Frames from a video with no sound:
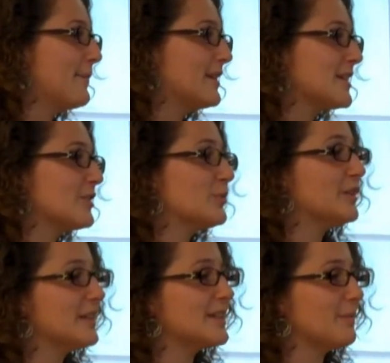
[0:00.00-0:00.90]
This is
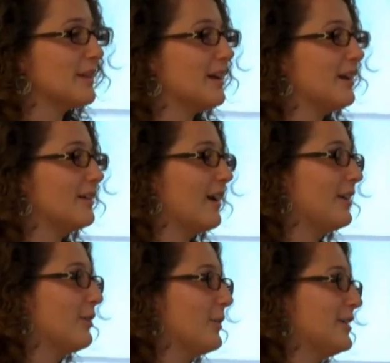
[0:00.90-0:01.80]
really something I
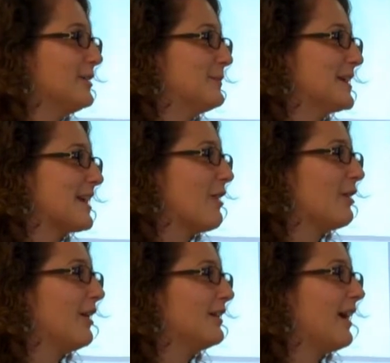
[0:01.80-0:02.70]
don't want you to miss out
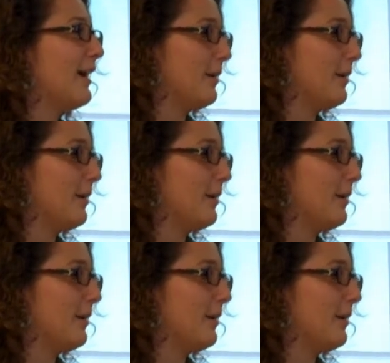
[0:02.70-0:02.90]
on.